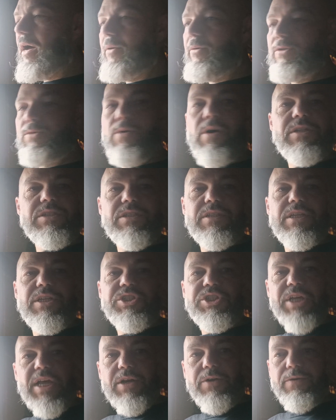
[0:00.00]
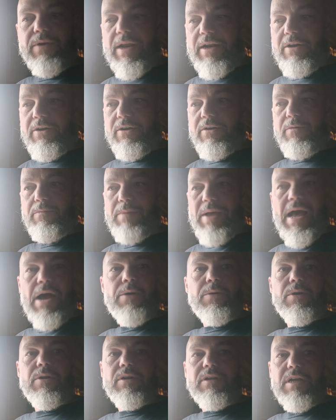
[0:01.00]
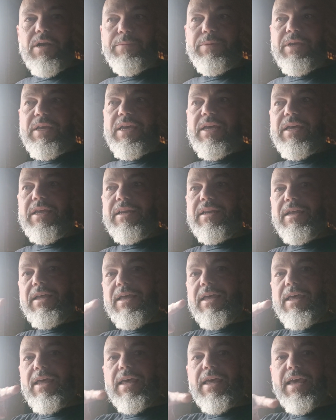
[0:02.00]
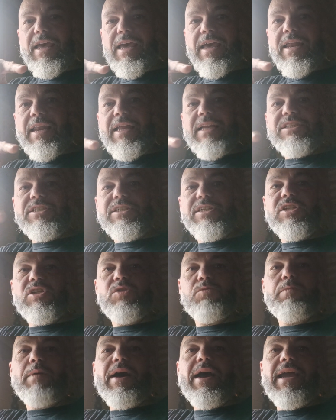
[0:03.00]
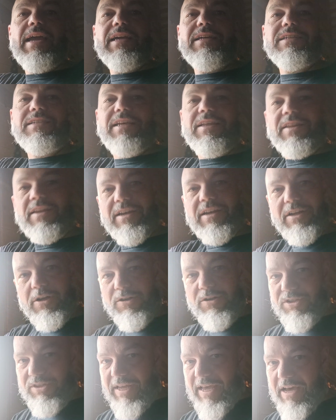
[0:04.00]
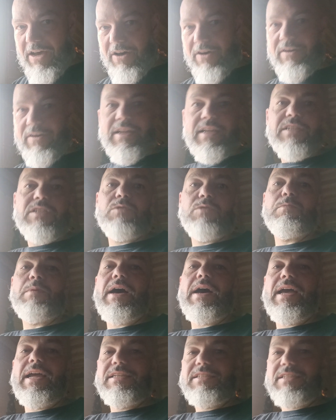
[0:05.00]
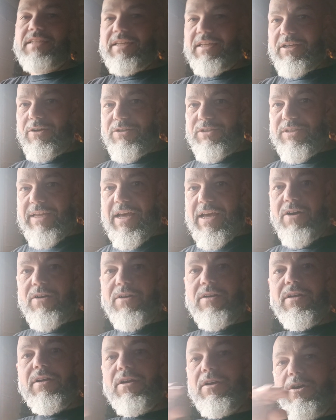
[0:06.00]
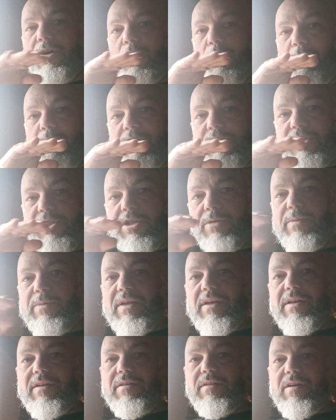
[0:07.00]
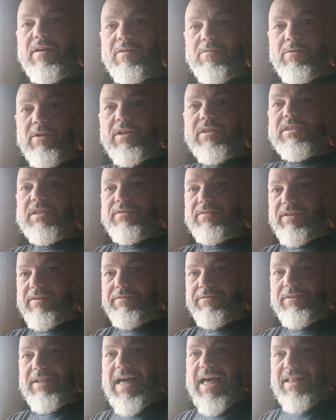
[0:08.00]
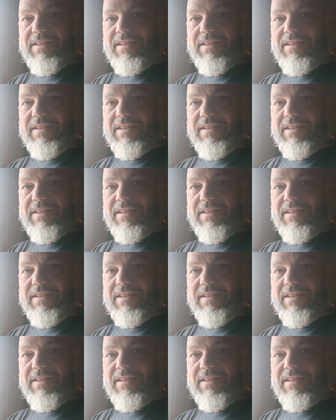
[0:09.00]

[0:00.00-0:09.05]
was watching the generator power coming in, and it just spikes and then it goes down. It spikes and it goes down, where it should be a relatively flat